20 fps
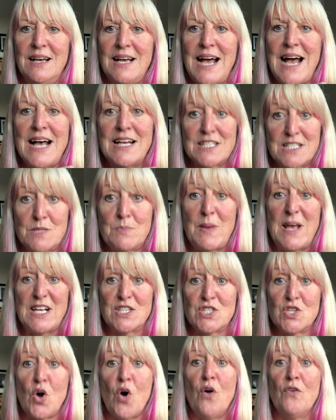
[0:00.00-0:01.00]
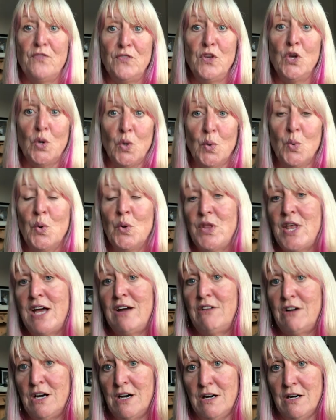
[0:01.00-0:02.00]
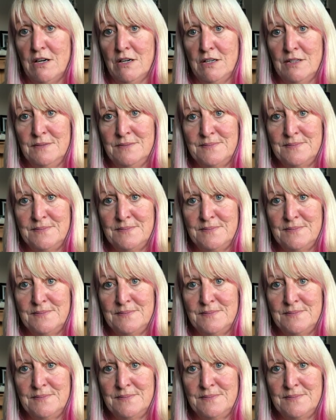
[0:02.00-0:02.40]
aspects of you there are.